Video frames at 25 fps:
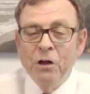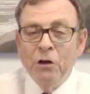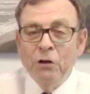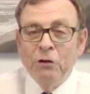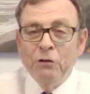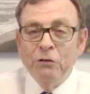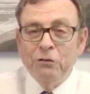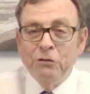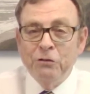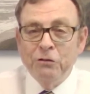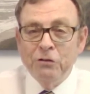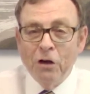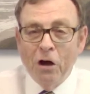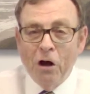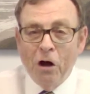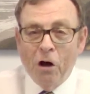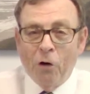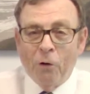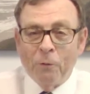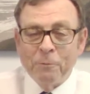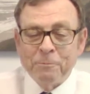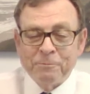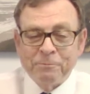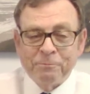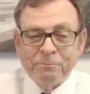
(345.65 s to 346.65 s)

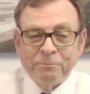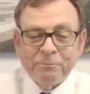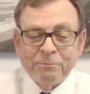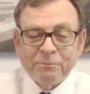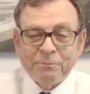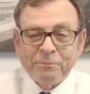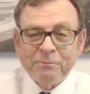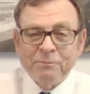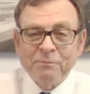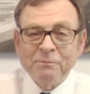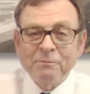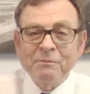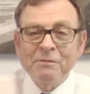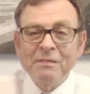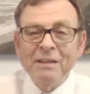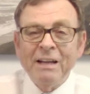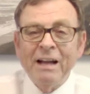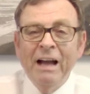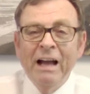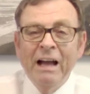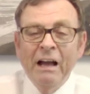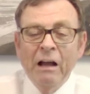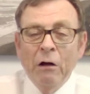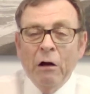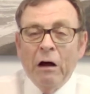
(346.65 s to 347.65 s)
So,
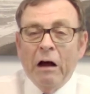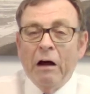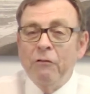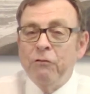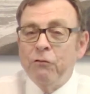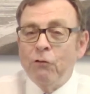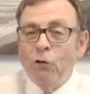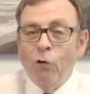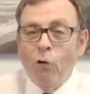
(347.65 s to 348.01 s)
of